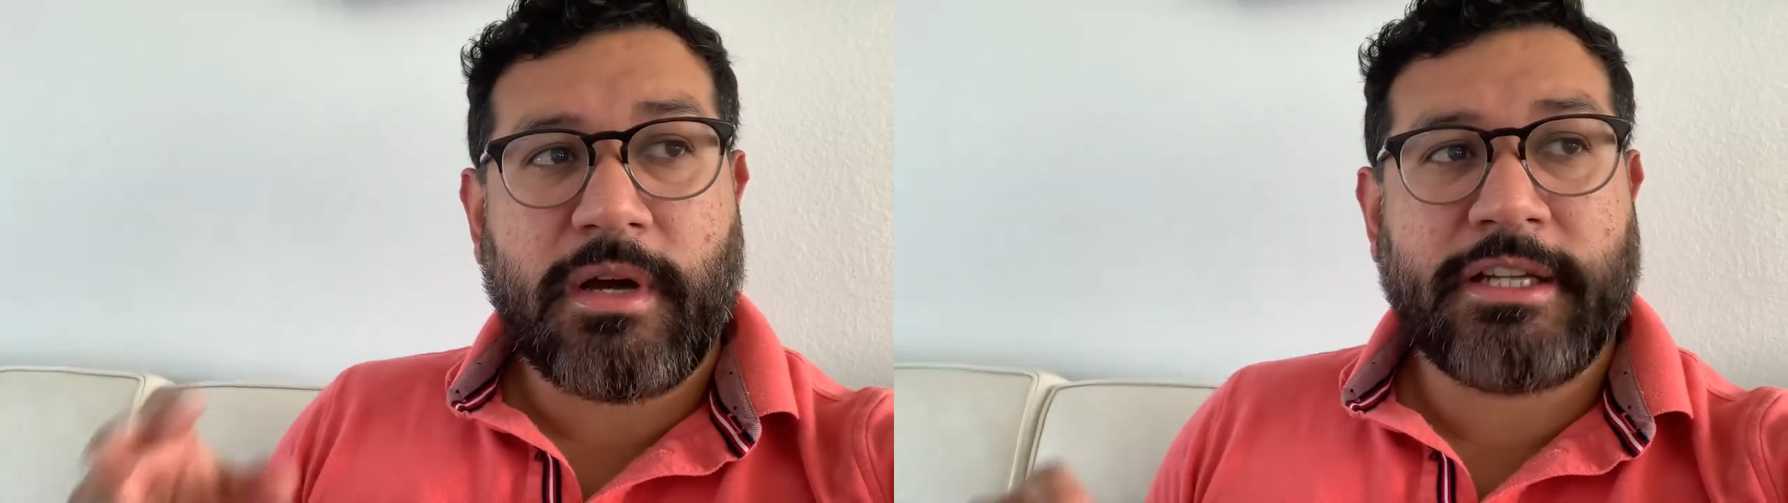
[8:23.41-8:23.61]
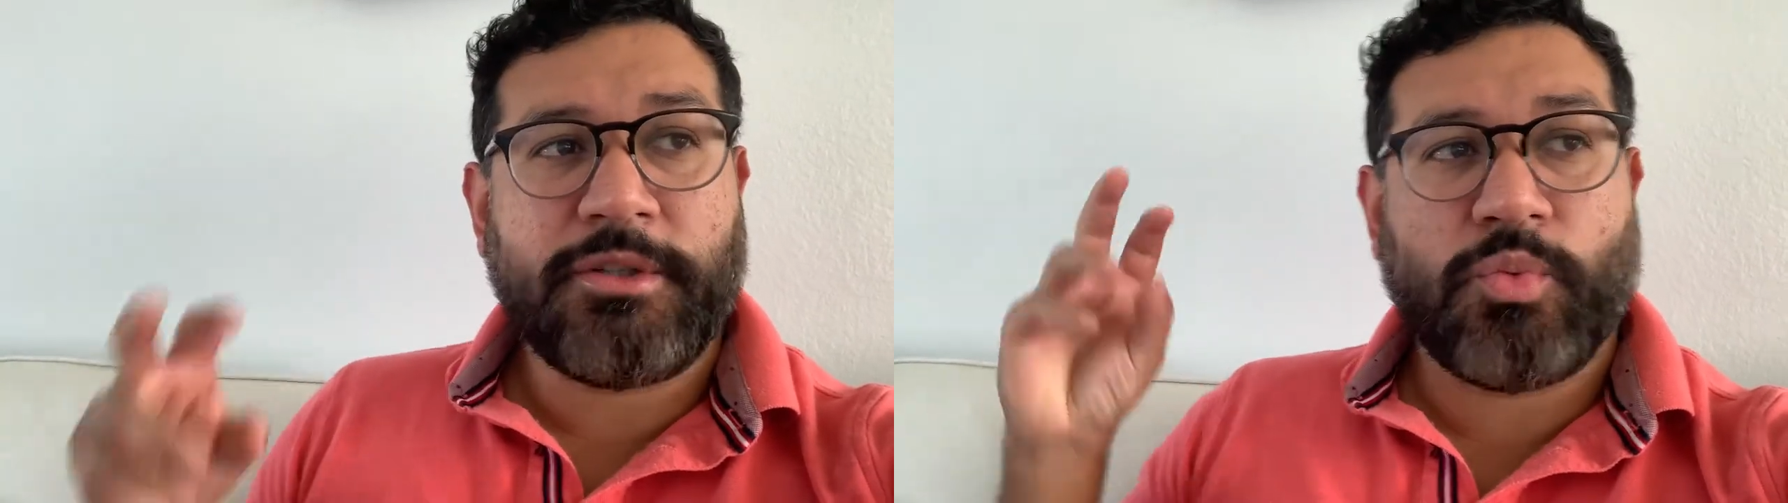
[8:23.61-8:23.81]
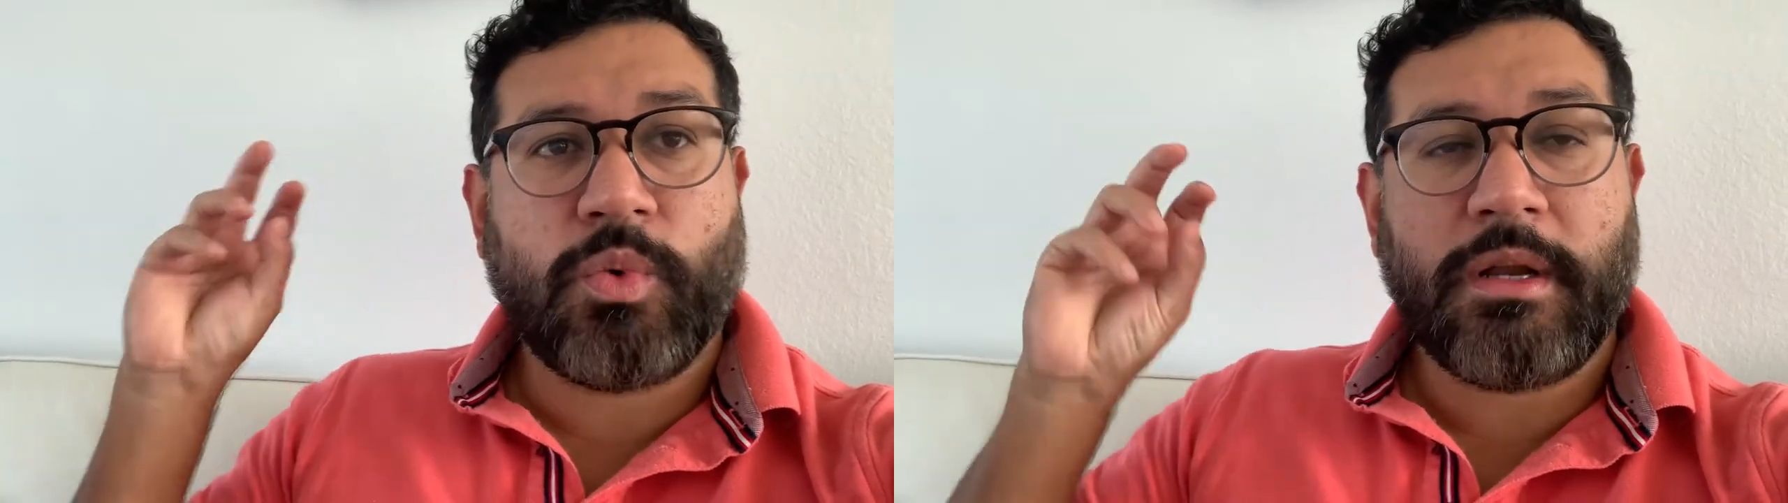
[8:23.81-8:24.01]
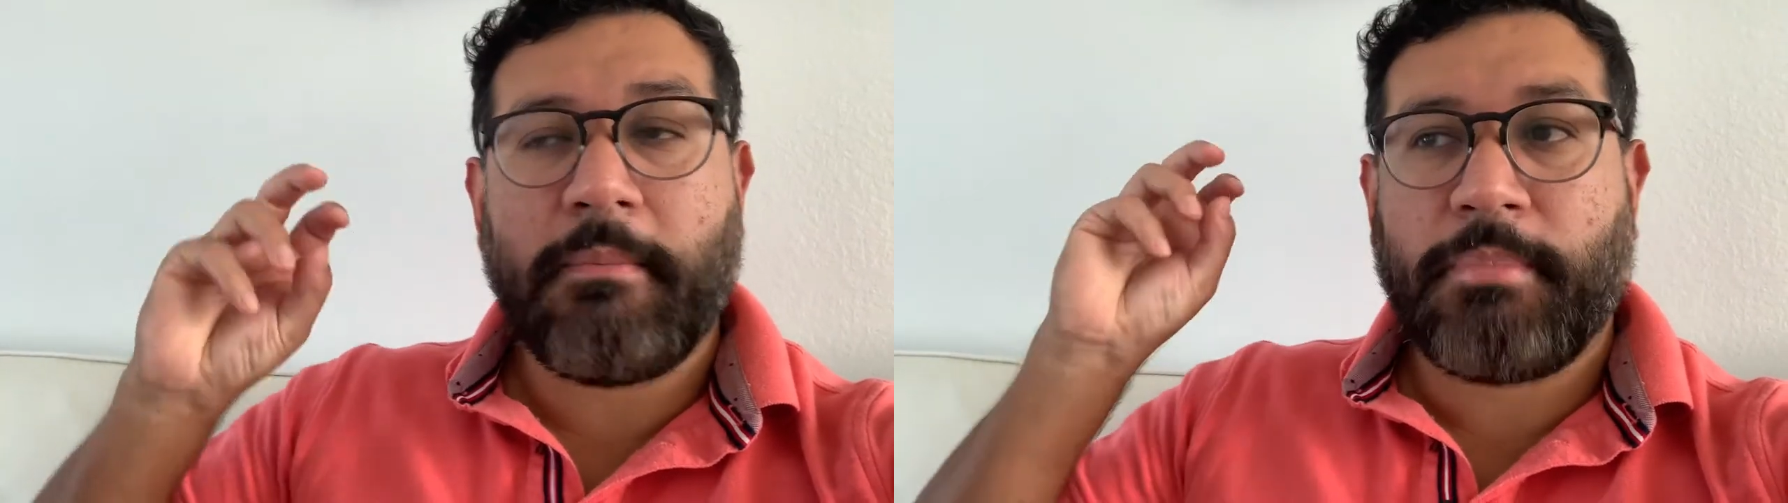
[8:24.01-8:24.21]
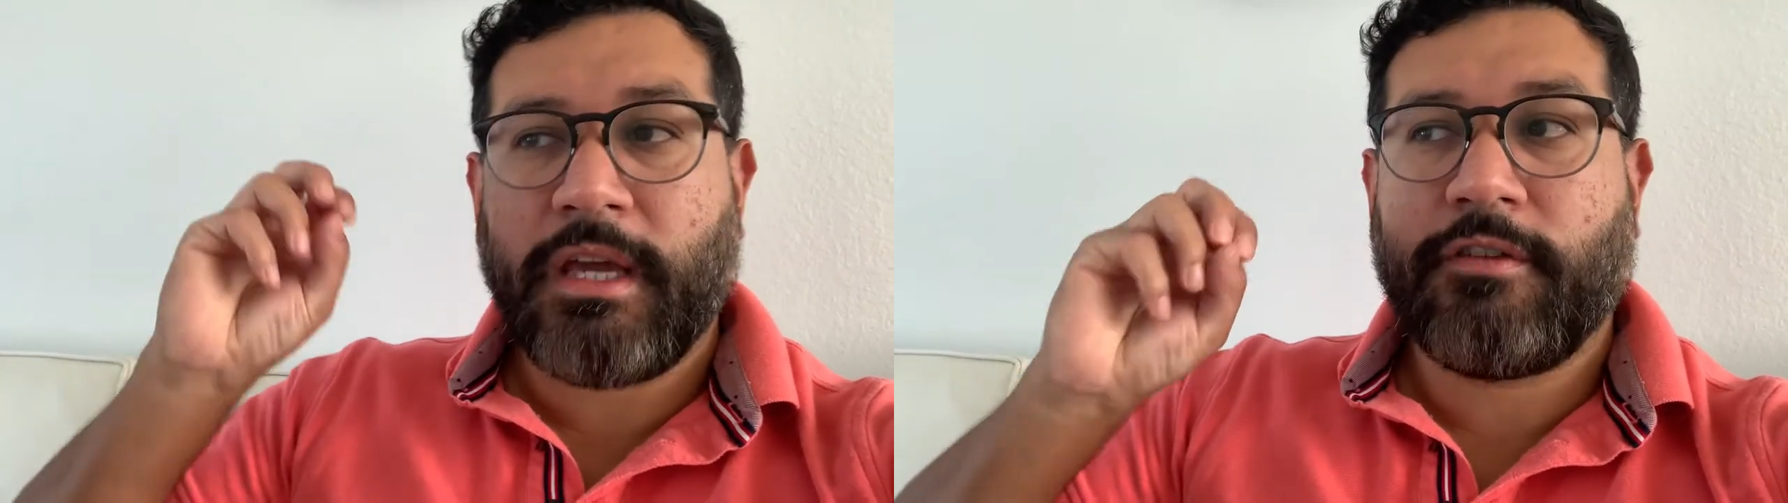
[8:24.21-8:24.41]
I do one
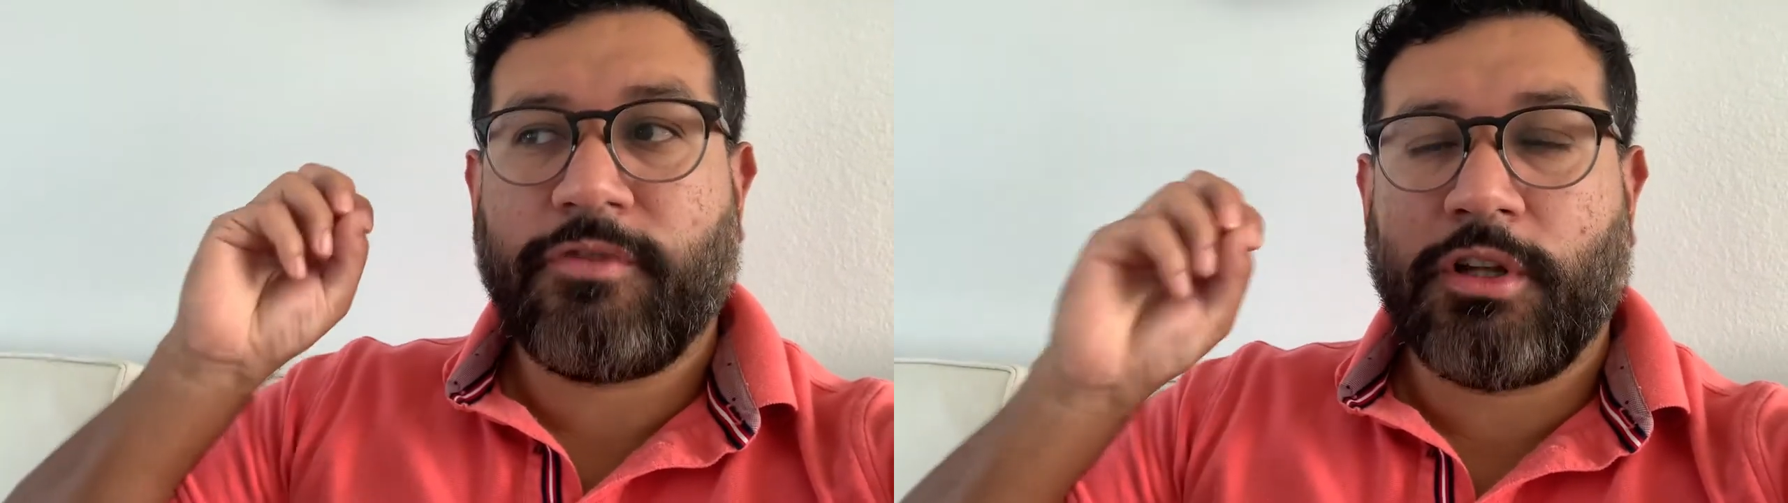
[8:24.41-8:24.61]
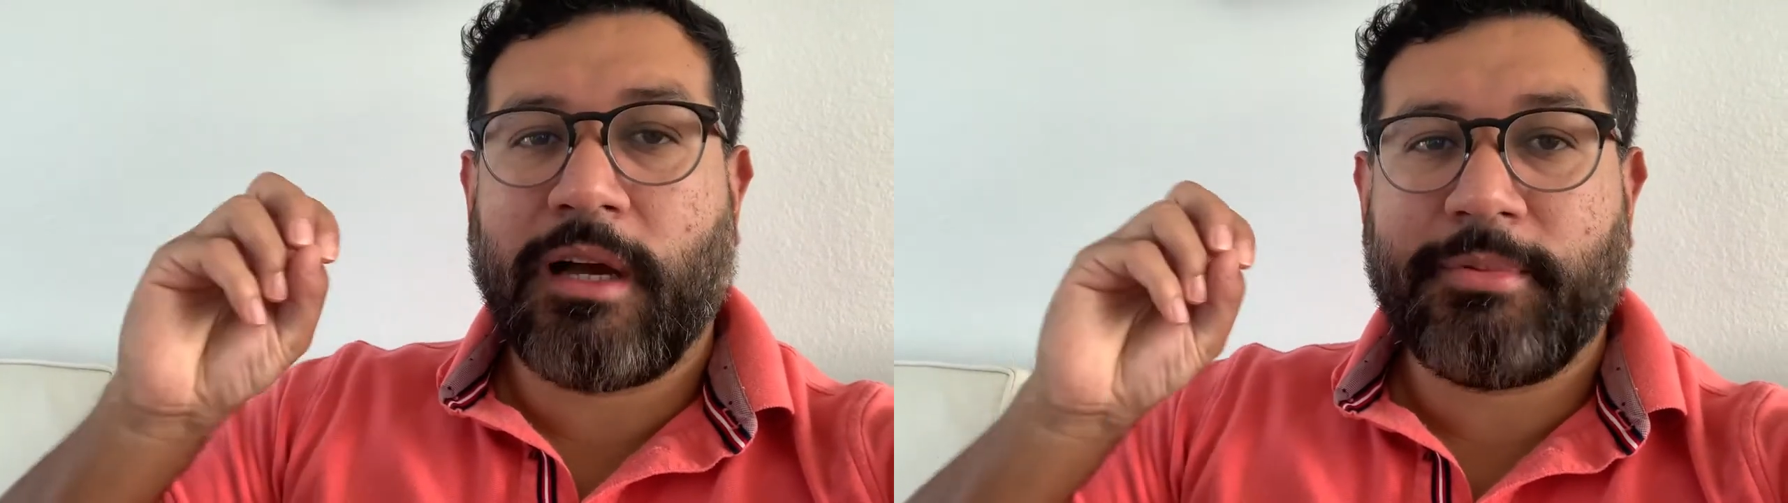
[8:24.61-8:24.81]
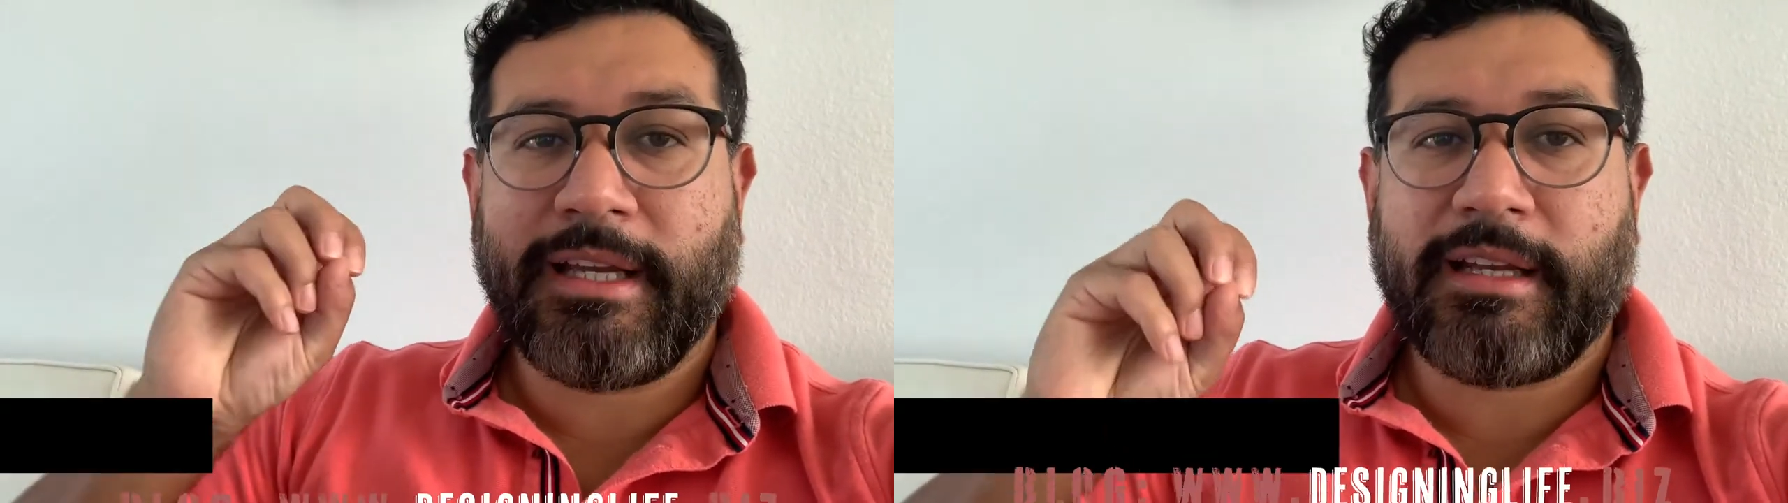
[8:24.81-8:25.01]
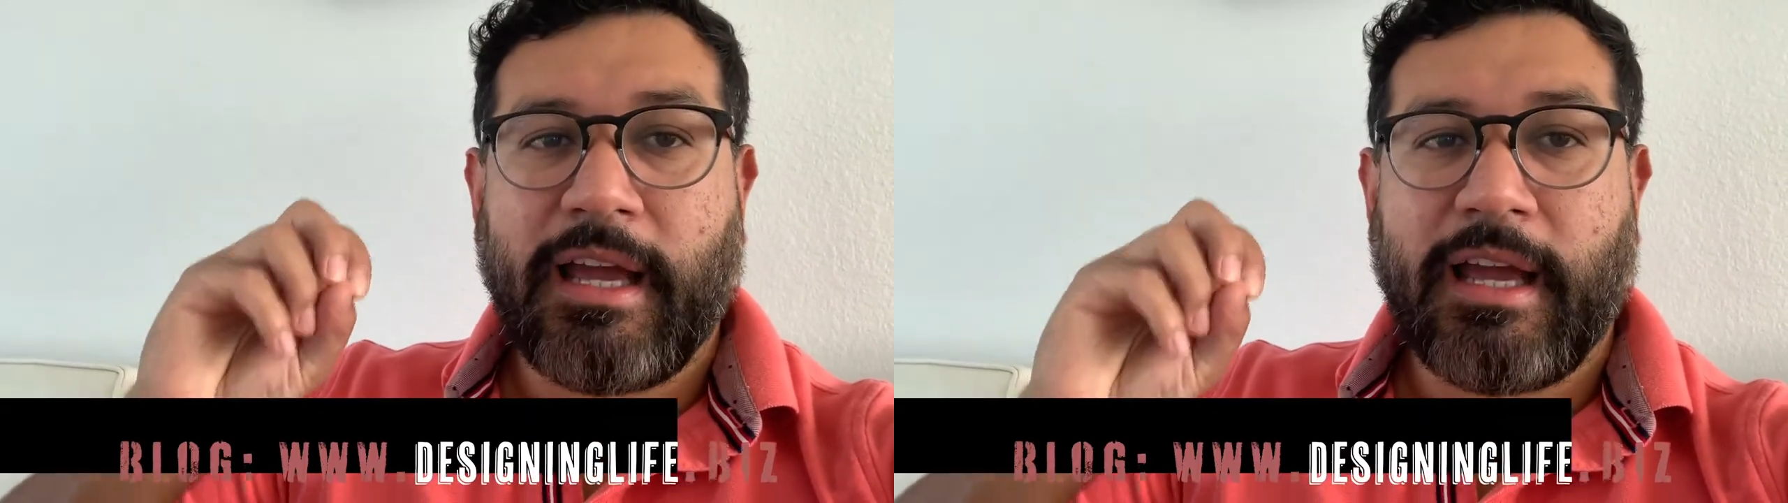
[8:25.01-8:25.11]
big full update